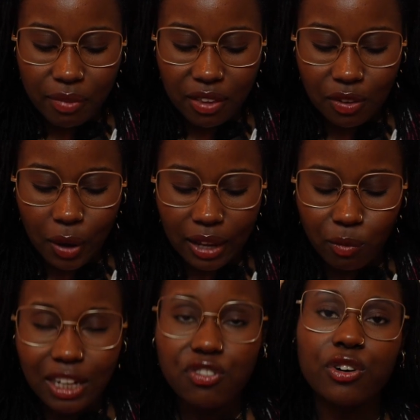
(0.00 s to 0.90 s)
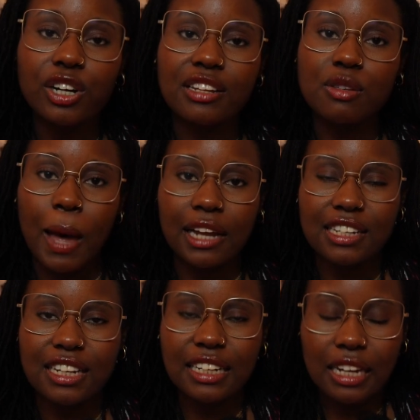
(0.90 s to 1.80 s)
so I went for this
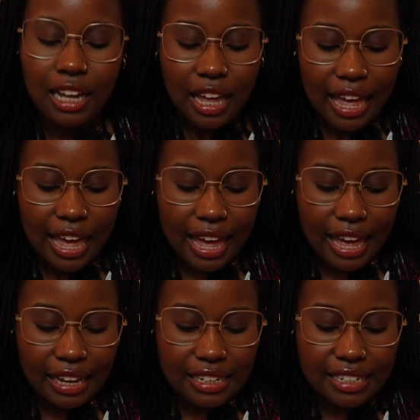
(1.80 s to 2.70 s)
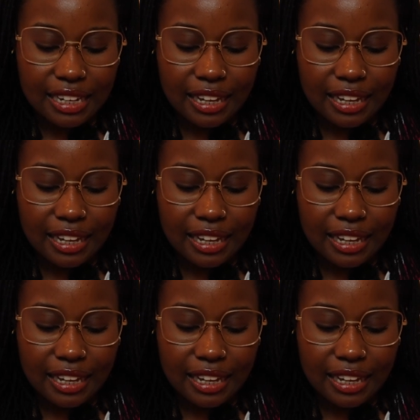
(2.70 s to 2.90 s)
pattern and